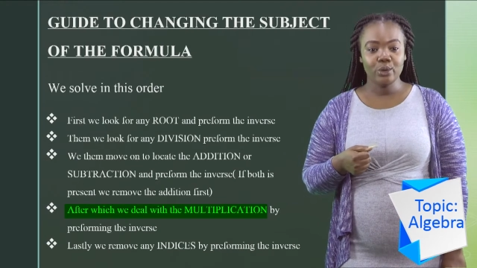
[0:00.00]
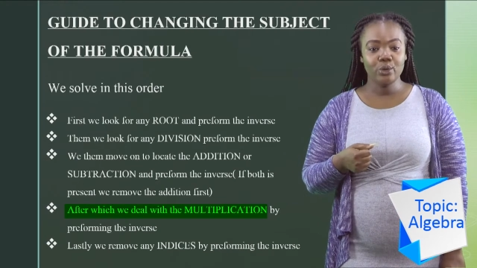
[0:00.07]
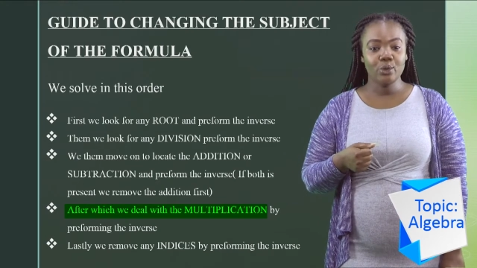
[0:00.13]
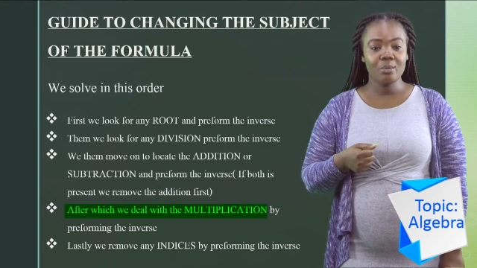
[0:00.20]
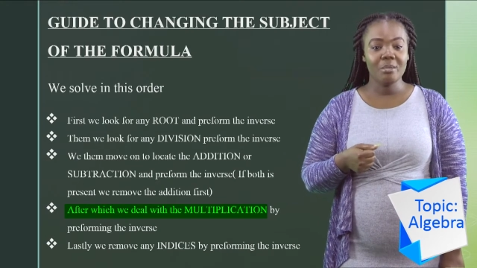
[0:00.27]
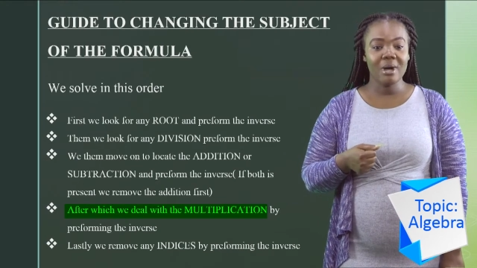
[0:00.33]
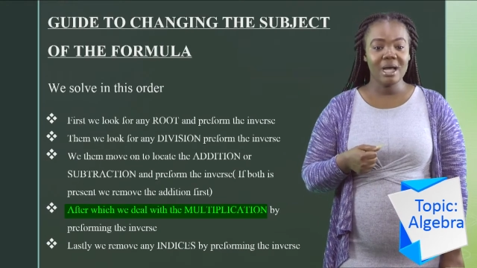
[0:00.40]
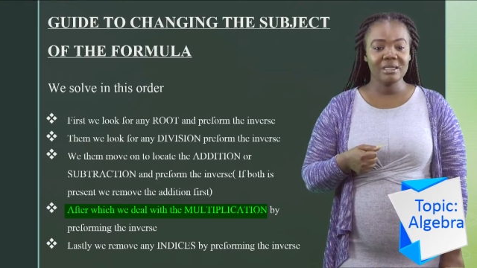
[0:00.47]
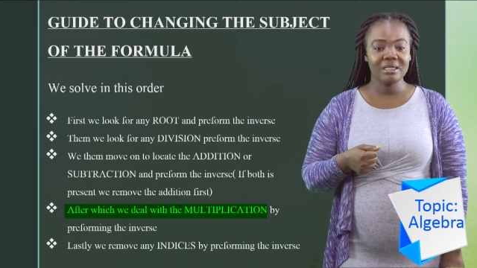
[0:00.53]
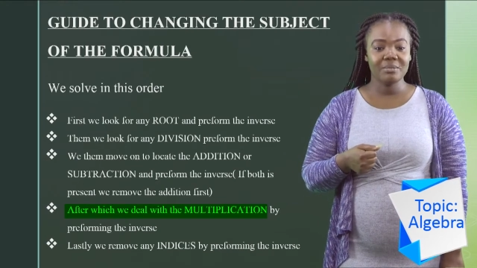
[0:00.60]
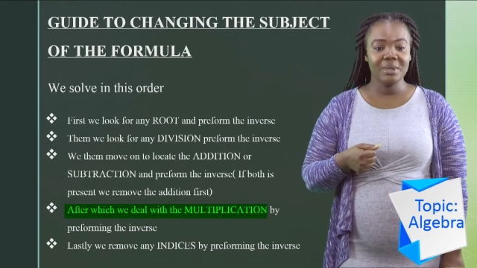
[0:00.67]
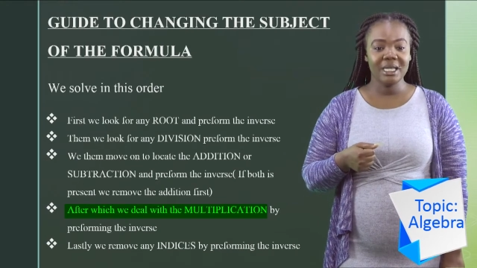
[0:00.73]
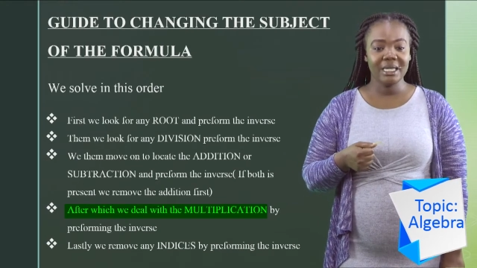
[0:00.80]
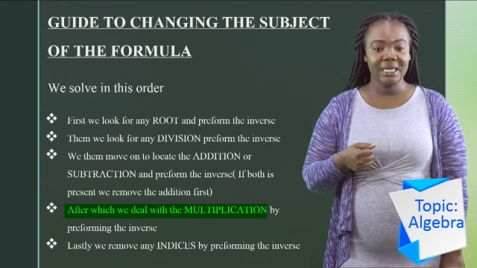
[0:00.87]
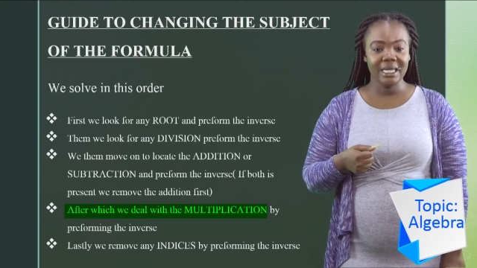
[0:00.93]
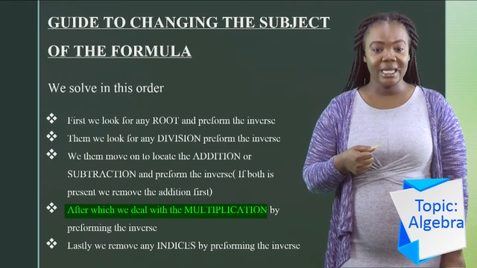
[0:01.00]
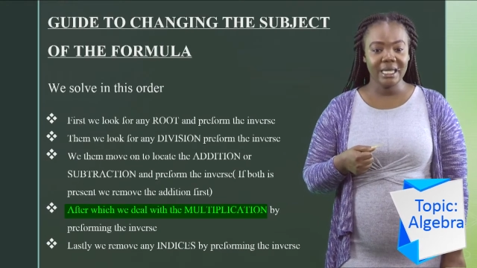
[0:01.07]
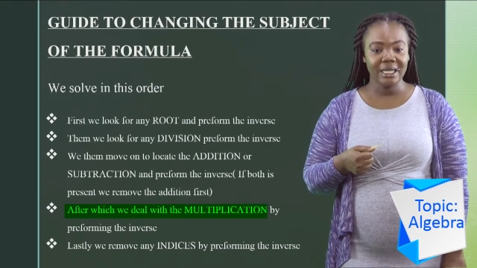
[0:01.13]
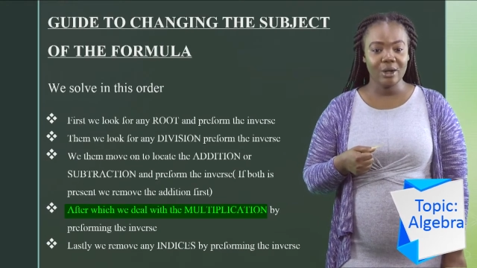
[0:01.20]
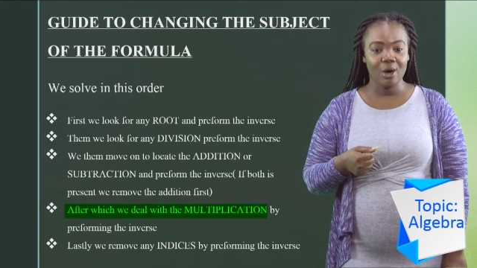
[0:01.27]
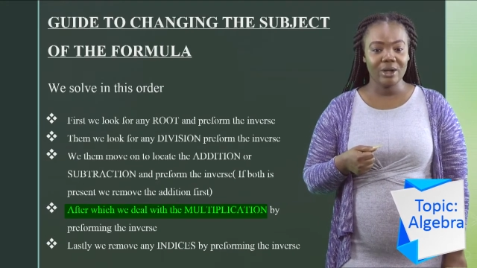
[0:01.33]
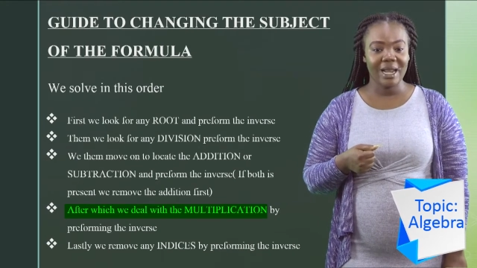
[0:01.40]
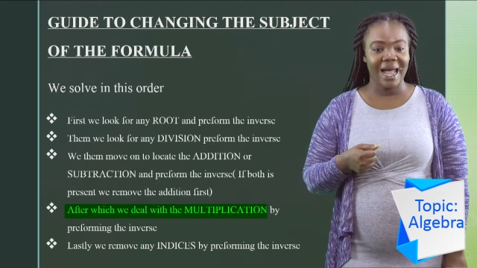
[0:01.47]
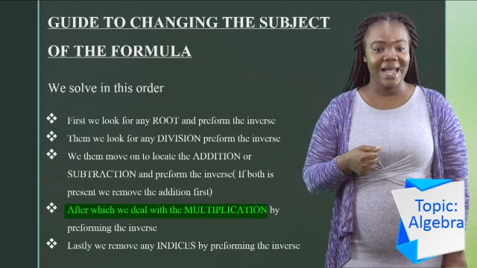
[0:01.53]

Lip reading: you must be keen on